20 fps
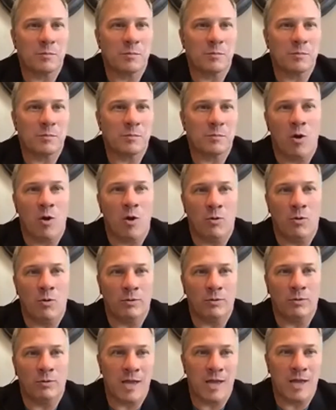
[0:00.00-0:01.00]

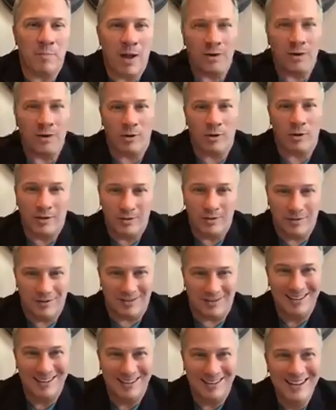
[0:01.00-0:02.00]
minority
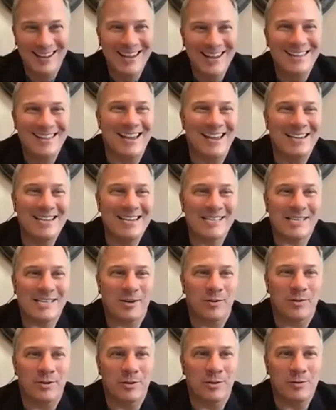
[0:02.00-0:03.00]
that gets their
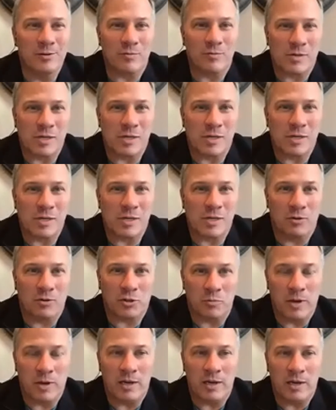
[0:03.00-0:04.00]
news from social media. A
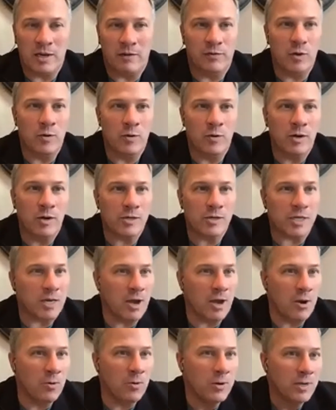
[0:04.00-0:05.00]
few years ago
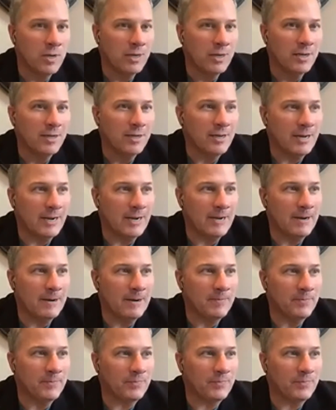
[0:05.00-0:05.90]
on